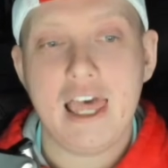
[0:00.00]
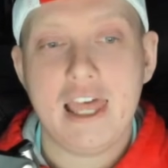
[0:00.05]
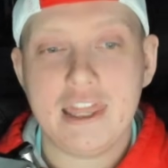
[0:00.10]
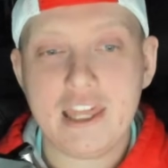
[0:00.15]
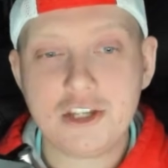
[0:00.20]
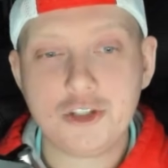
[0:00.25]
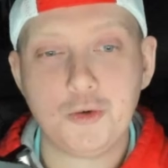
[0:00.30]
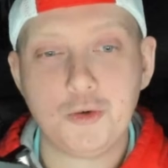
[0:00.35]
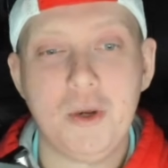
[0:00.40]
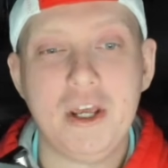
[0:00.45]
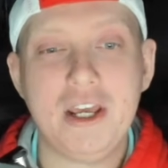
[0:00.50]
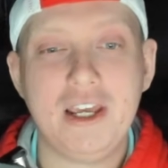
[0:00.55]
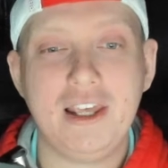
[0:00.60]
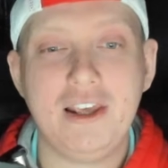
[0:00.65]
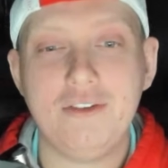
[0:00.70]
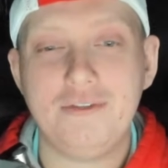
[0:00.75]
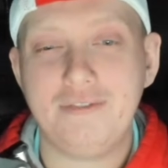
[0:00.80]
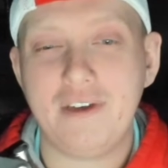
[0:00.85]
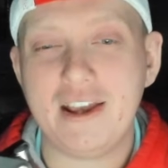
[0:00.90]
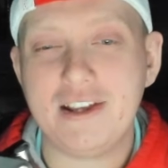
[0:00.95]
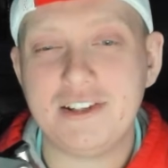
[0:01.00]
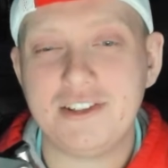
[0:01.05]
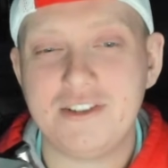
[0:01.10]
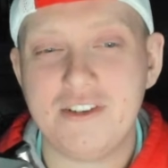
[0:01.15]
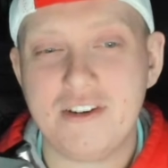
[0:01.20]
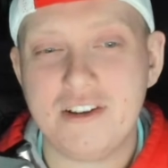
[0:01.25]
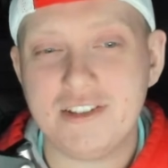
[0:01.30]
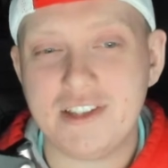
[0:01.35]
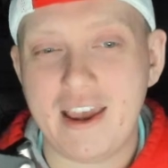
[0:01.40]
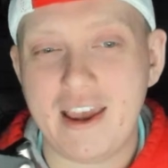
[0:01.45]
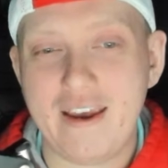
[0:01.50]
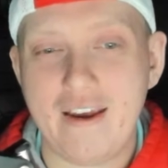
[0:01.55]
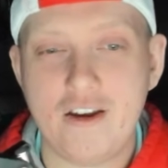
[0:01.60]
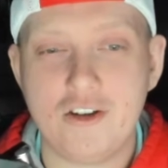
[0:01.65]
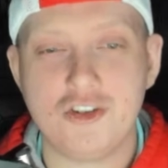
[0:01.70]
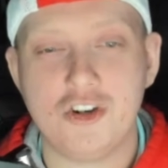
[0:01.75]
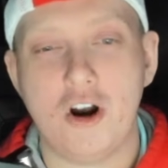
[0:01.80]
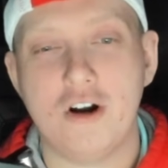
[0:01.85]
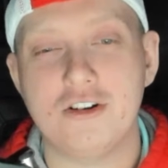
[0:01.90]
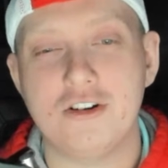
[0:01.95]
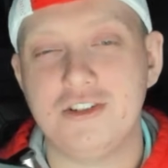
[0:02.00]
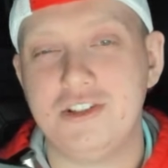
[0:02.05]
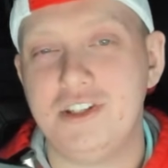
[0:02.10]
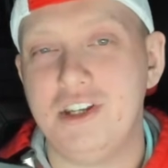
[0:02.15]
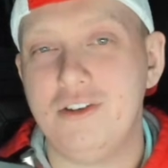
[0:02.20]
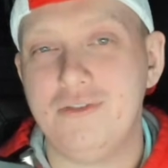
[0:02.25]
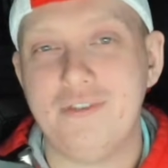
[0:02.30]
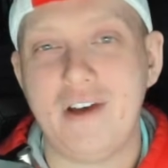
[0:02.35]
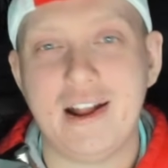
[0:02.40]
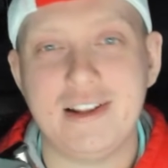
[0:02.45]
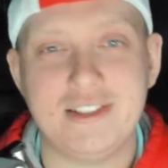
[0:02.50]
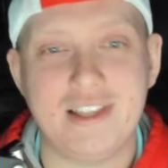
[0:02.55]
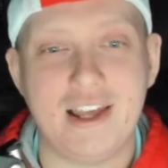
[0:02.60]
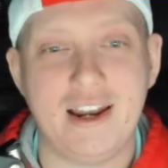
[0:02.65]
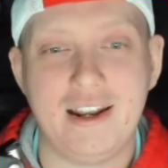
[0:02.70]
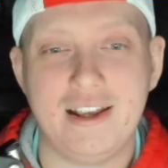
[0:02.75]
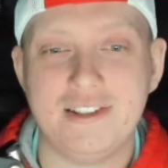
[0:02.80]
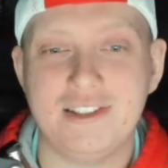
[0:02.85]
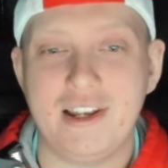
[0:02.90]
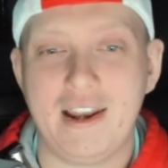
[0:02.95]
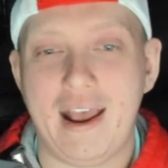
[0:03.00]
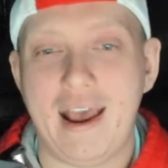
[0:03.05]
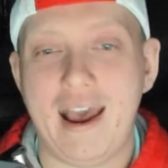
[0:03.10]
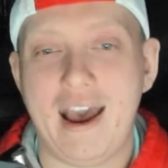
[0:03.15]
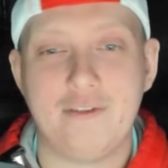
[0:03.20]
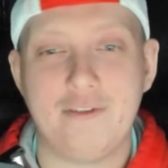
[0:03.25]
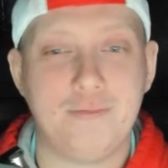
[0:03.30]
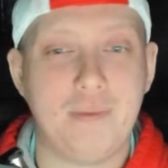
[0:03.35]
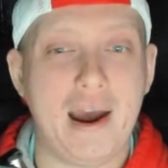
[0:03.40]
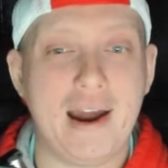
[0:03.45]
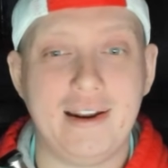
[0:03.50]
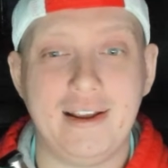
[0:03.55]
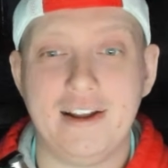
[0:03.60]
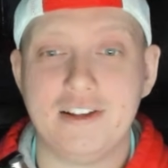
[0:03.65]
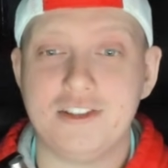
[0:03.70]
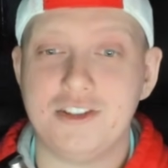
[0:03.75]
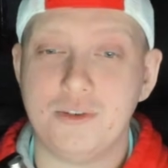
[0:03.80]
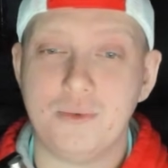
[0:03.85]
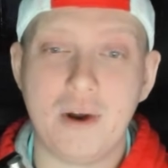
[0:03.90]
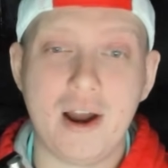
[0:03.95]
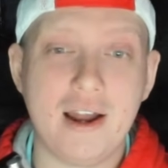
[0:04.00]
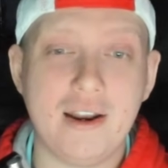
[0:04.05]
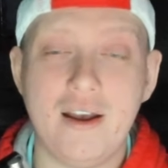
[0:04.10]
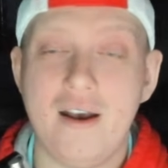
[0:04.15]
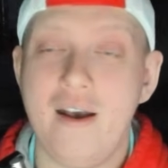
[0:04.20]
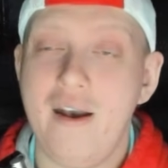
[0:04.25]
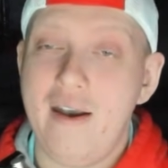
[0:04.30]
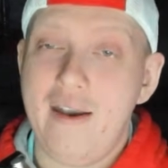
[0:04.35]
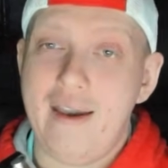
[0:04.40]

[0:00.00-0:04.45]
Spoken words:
This week, he faces a Chargers defense that isn't half bad against the run,